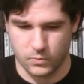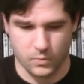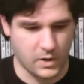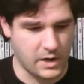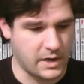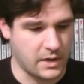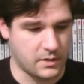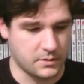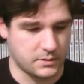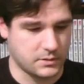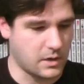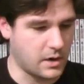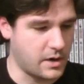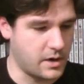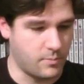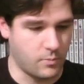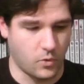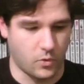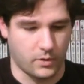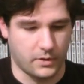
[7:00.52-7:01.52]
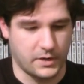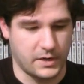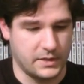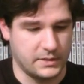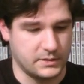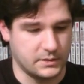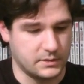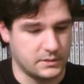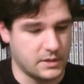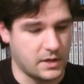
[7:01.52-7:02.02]
well. Sorry, I'm
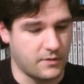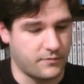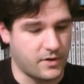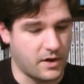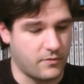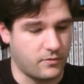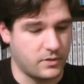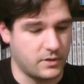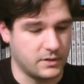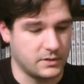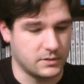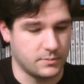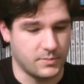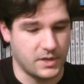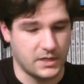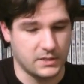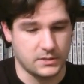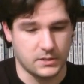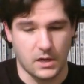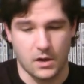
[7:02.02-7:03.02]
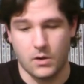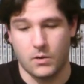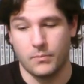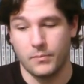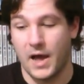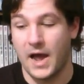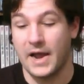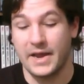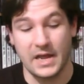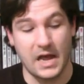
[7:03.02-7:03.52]
organizing stuff. Everything's a mess. Oh,
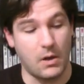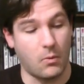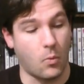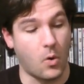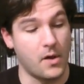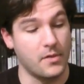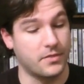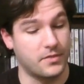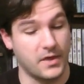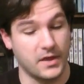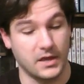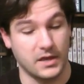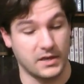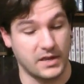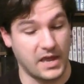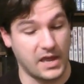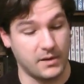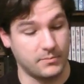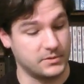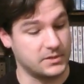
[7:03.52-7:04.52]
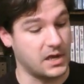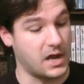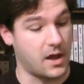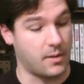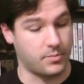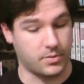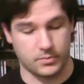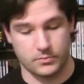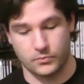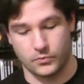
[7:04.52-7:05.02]
I got one thing at
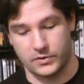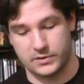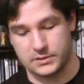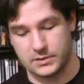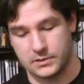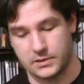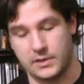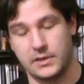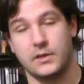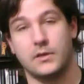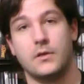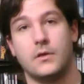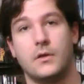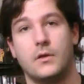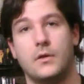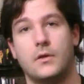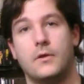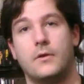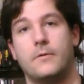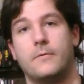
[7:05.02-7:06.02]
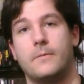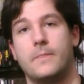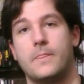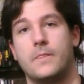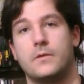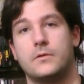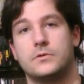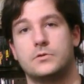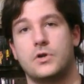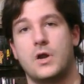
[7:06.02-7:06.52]
GameStop recently.
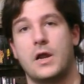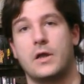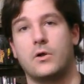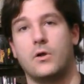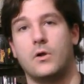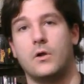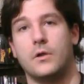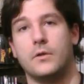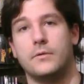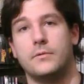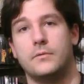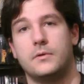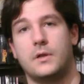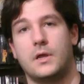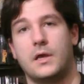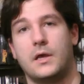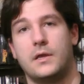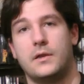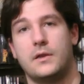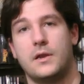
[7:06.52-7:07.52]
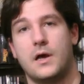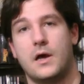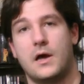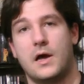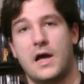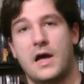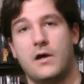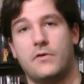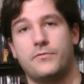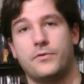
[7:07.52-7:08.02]
Stranglehold. And
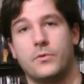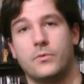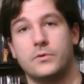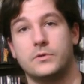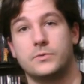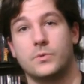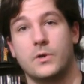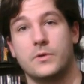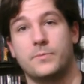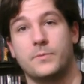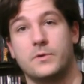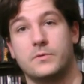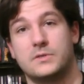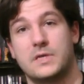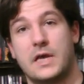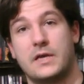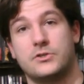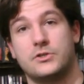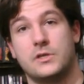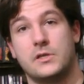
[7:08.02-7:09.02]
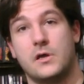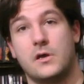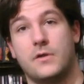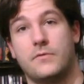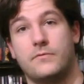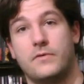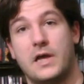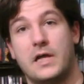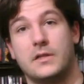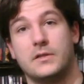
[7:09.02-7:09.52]
Alpha was with me. It was actually
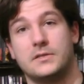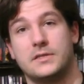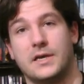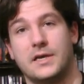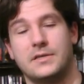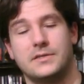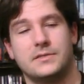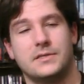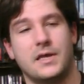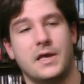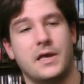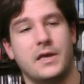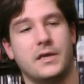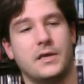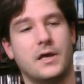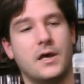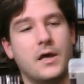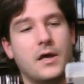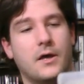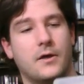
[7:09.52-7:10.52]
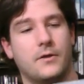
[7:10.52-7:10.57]
on Valentine's Day.